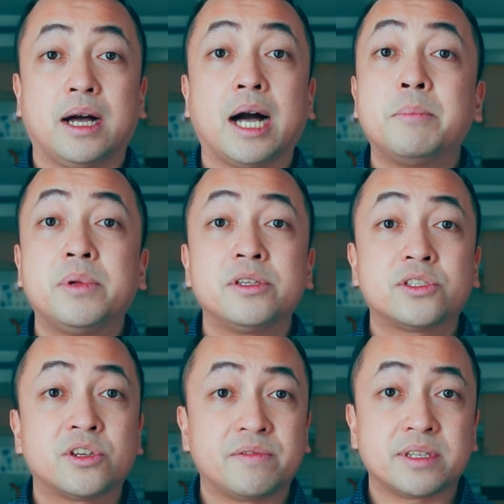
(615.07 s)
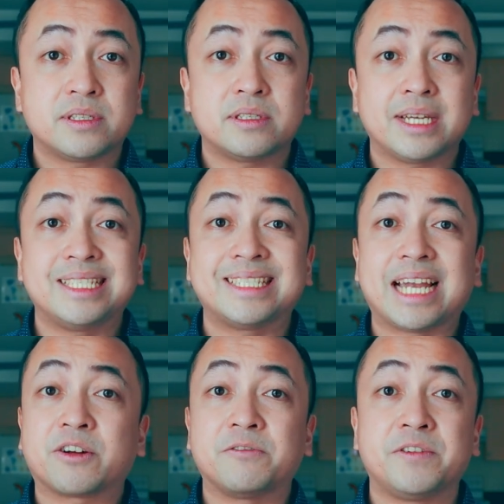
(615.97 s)
Humble service and
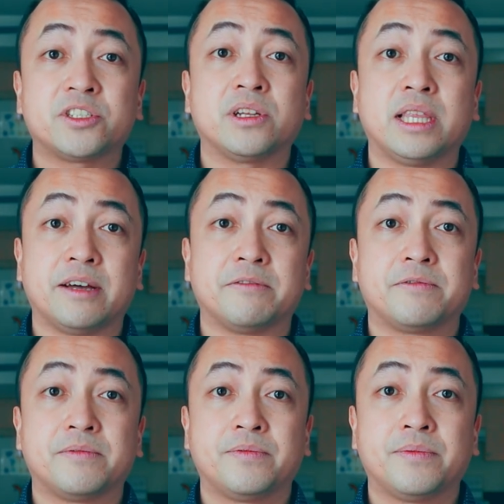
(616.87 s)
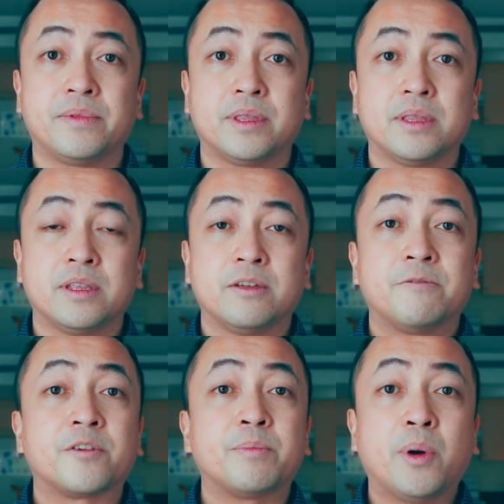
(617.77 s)
sacrificial love.
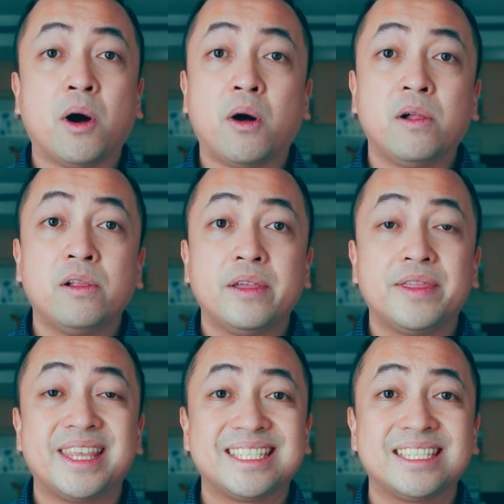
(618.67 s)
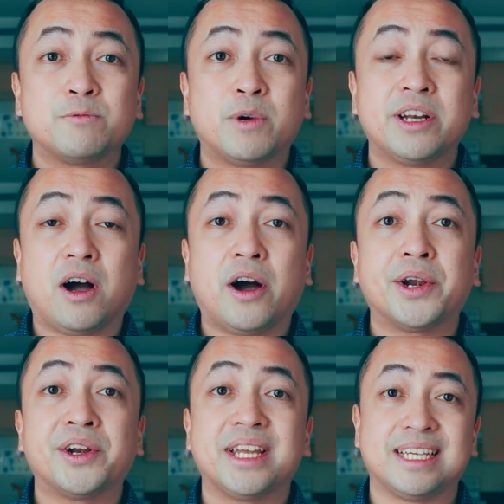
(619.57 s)
For Paul, this is what
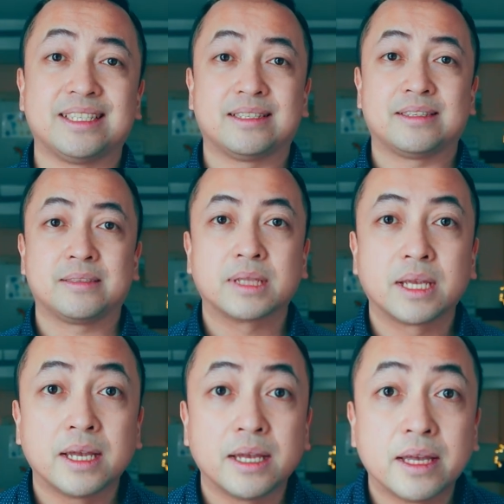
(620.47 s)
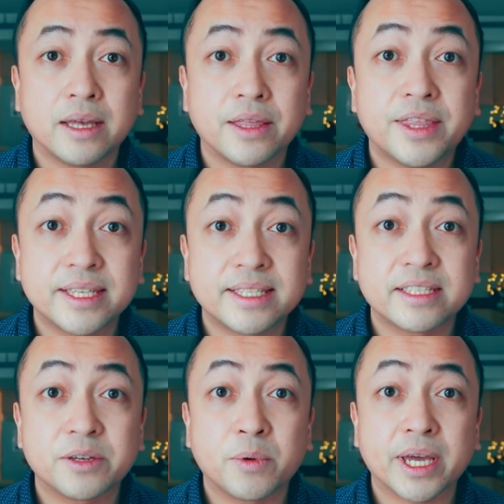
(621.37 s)
honor is. This
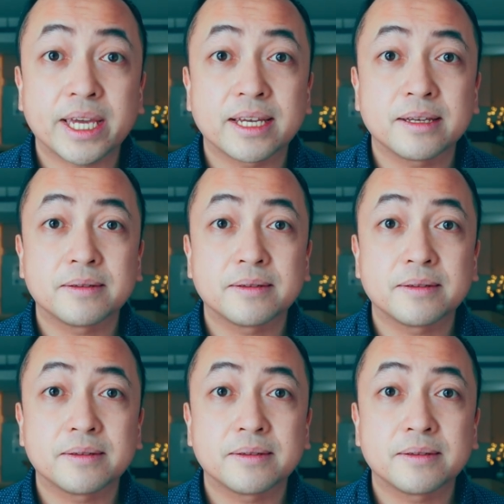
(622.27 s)
is the way.